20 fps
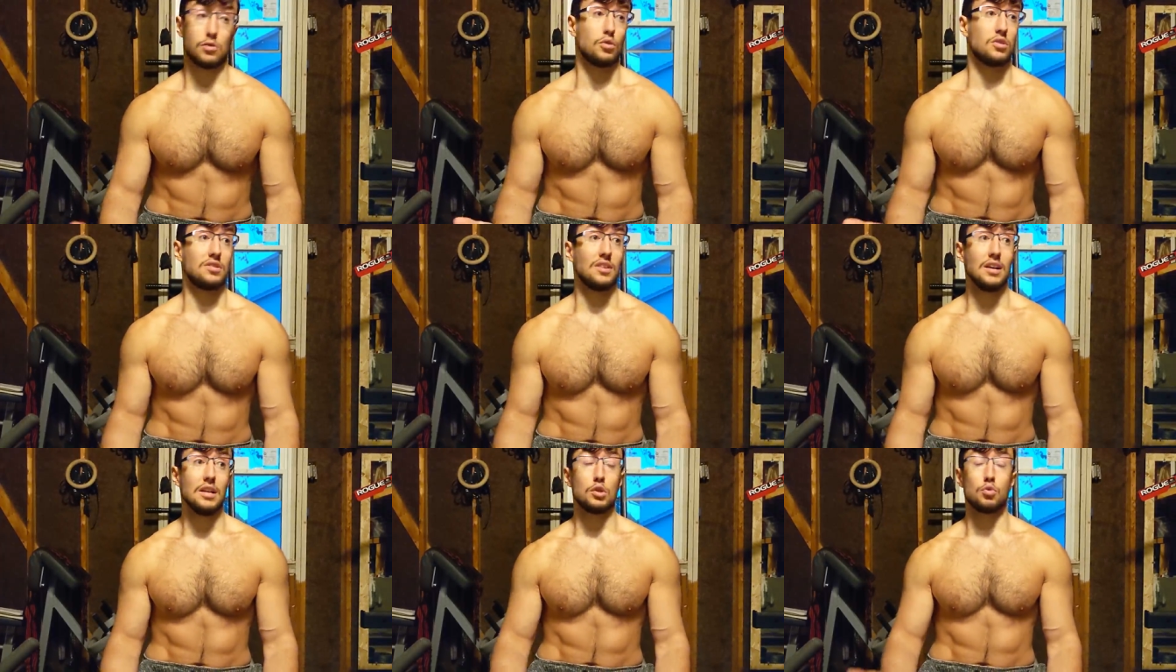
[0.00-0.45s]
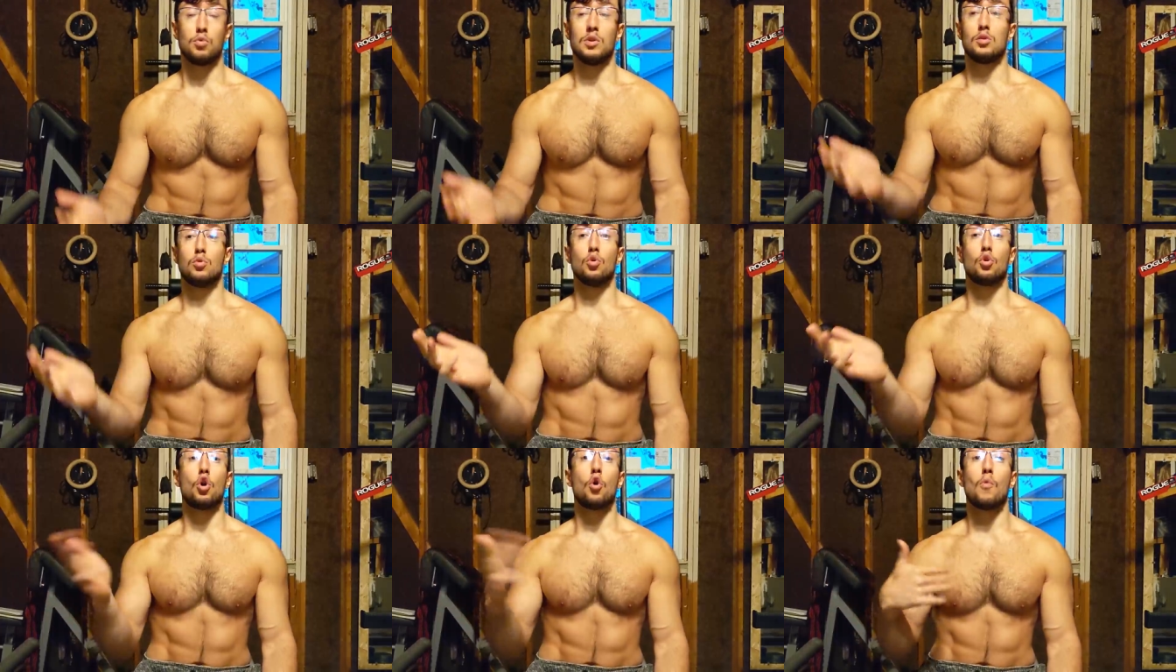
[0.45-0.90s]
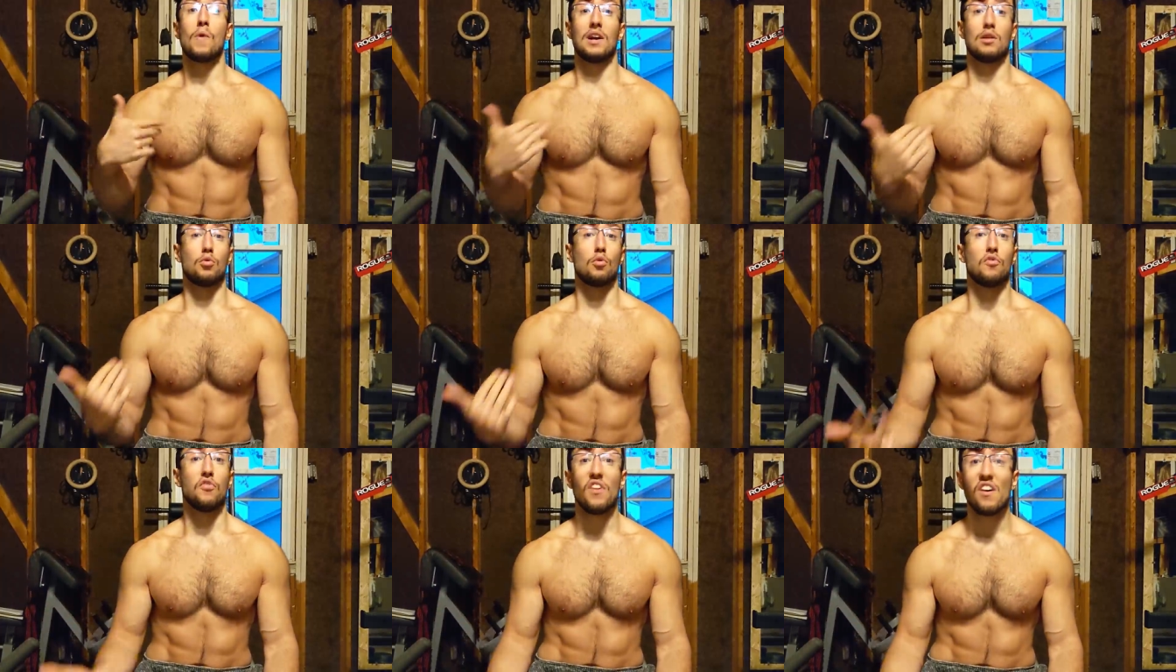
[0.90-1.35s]
In a sense, we took
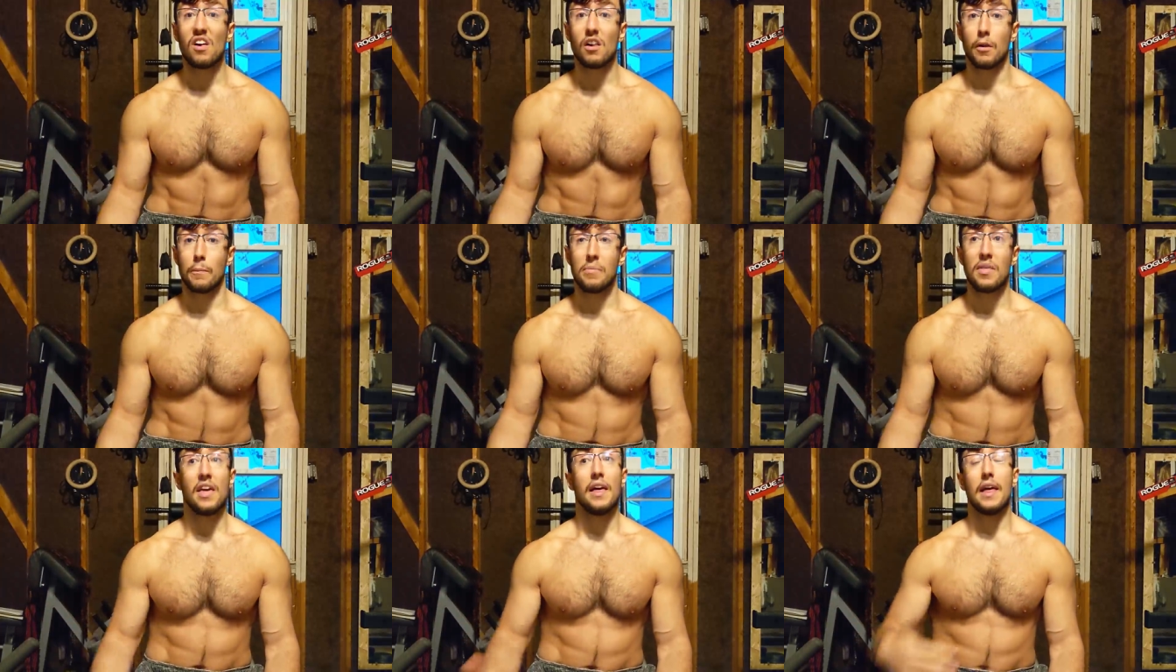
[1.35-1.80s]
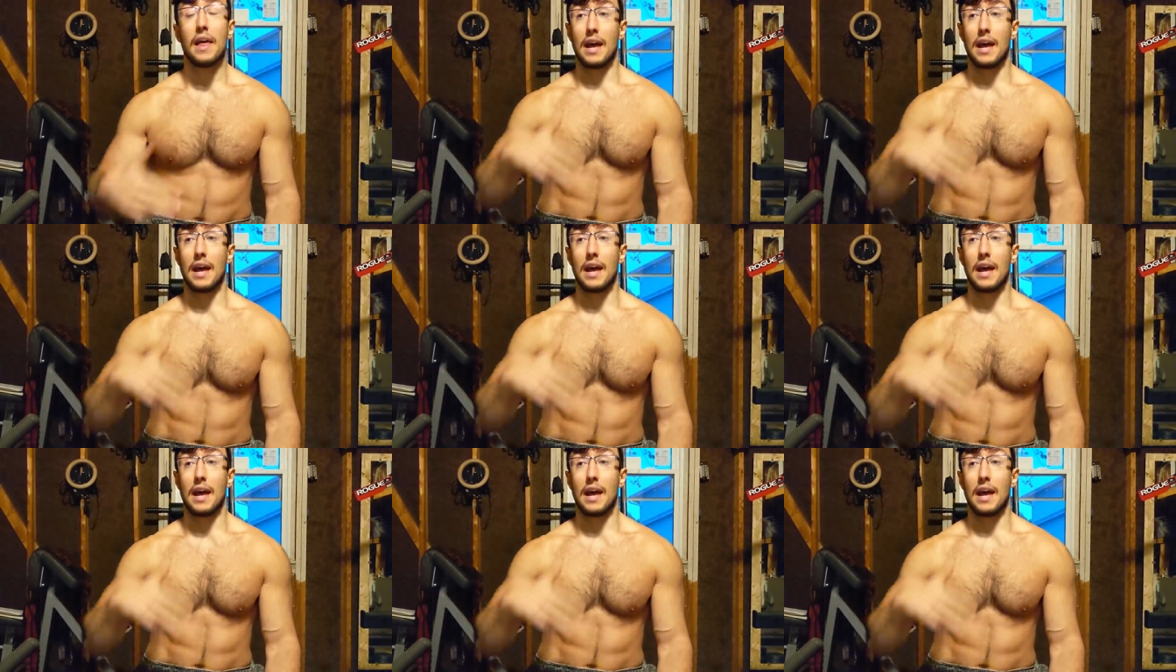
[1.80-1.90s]
away the veil.